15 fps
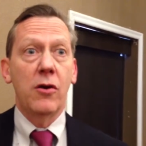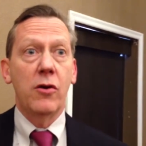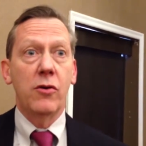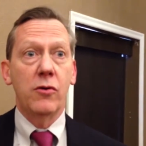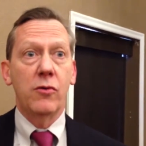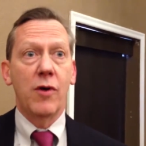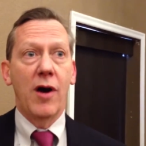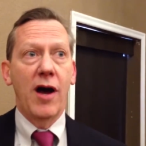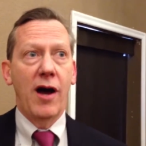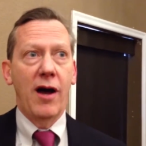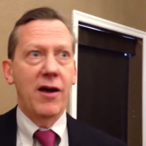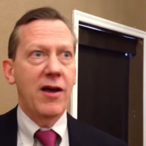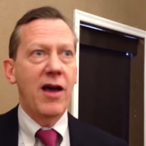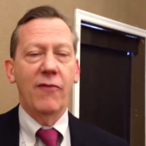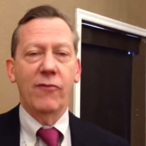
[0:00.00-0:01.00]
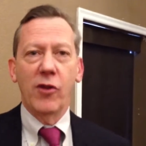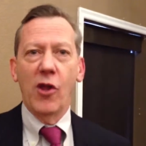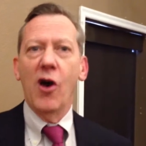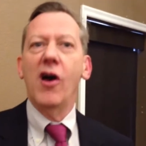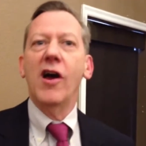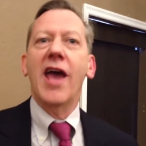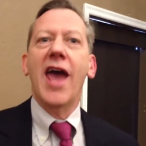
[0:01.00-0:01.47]
who have
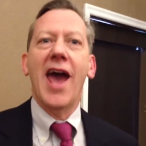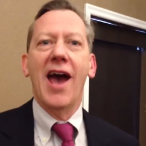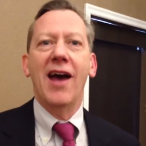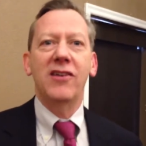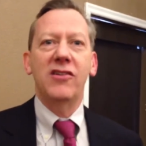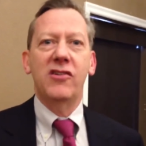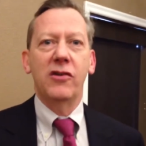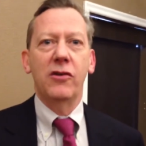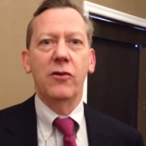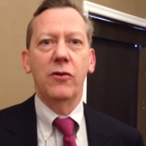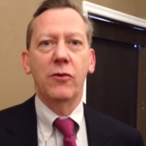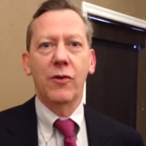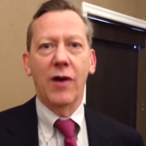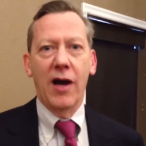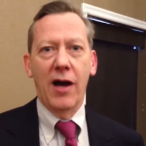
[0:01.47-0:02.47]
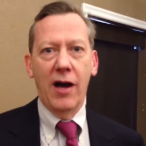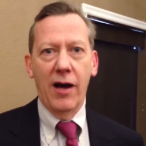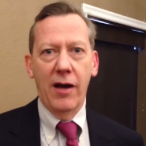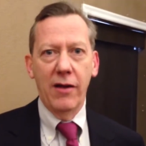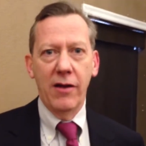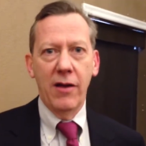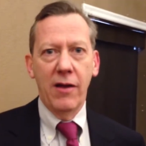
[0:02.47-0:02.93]
long had
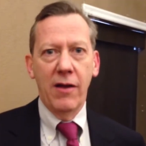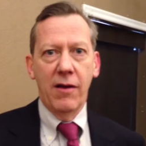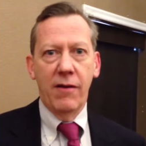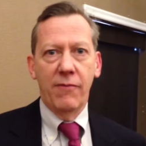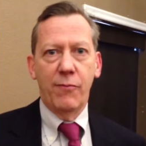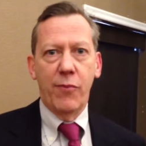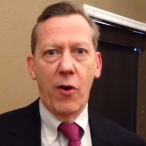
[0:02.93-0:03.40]
to